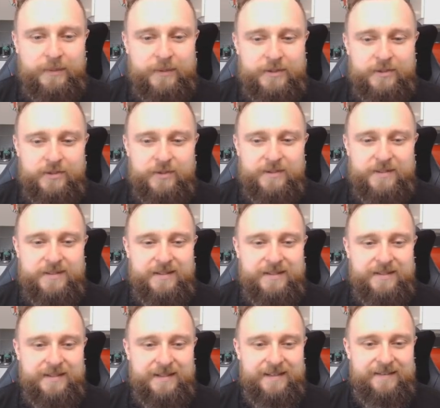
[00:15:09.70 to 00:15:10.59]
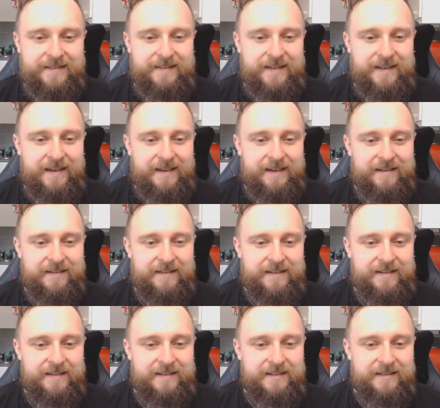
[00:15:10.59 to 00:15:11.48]
opportunity at the end there
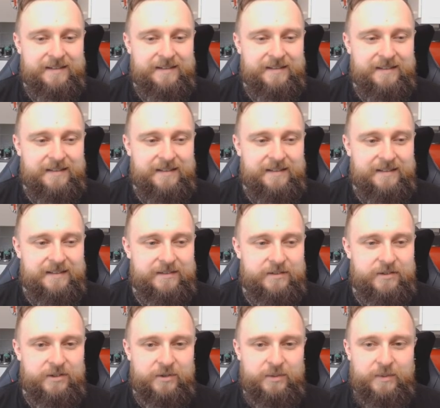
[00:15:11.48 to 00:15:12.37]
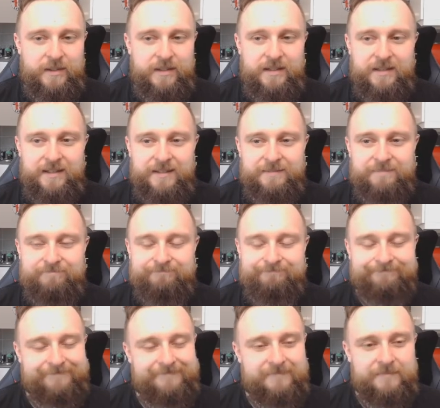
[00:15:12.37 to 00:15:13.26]
to
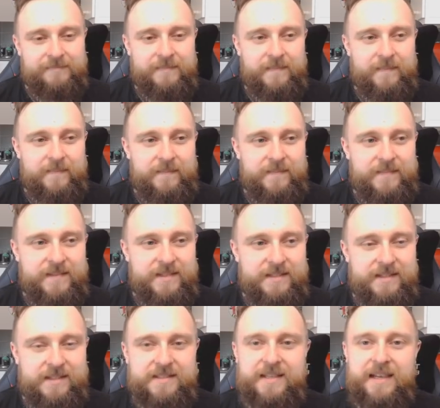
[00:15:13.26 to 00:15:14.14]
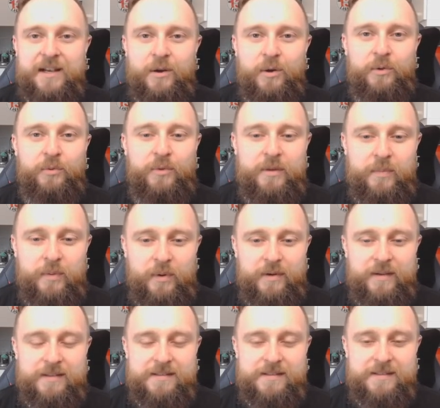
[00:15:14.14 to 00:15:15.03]
take all 3
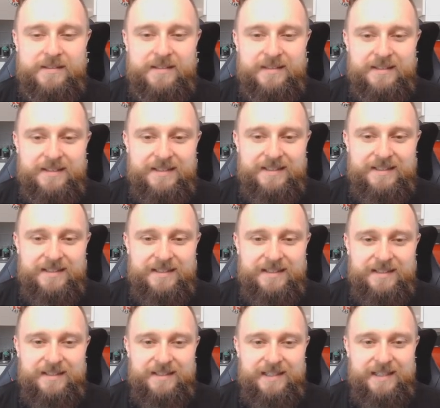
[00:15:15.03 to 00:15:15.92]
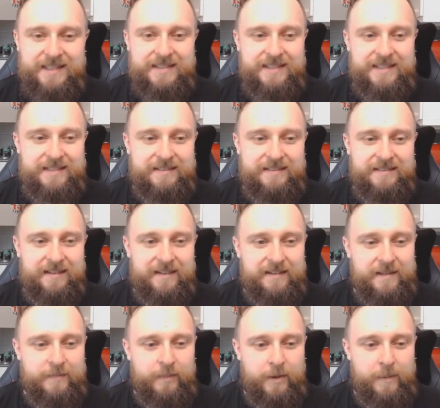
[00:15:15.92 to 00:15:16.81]
points and didn't.
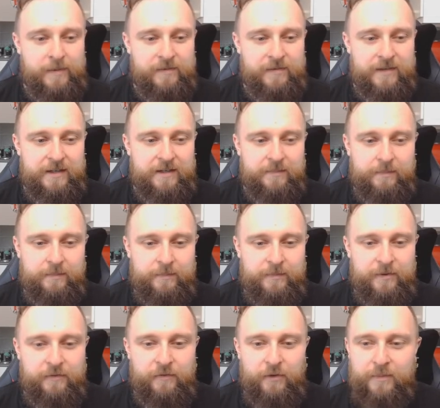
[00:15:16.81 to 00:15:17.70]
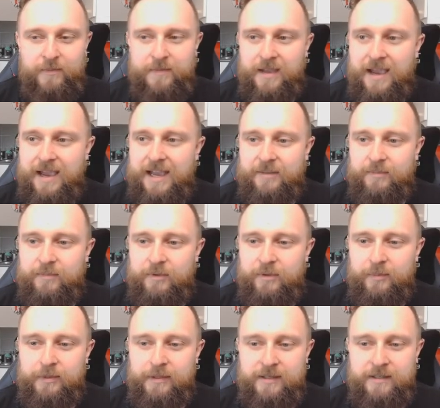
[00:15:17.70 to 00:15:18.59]
I think Popovic performed
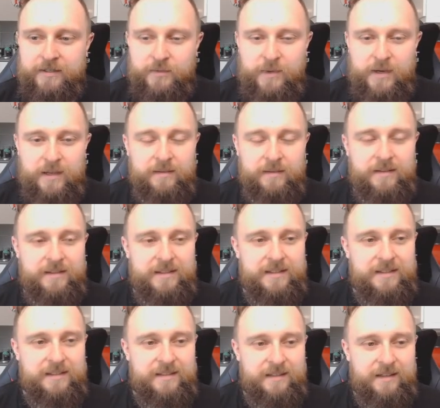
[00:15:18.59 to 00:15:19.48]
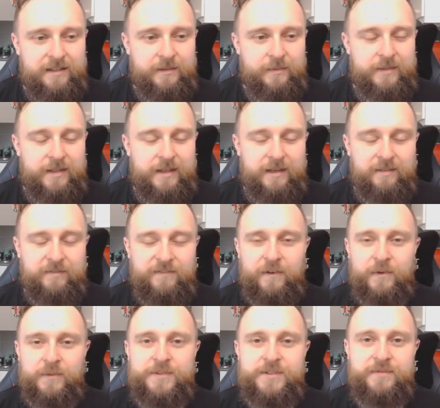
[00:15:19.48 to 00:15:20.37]
admirably as well. I don't think you can
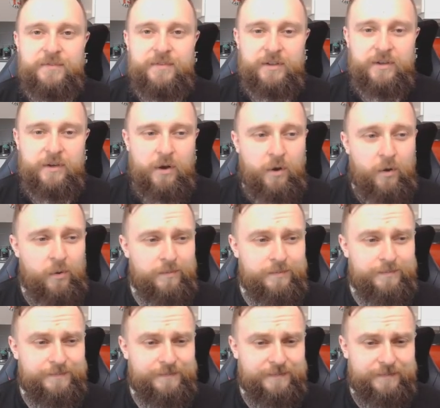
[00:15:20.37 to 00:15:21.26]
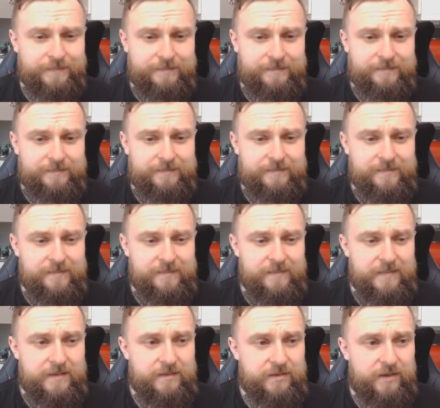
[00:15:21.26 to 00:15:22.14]
fault him for the goal.
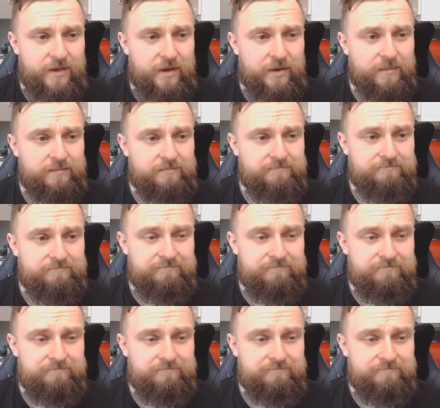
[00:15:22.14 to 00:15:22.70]
So,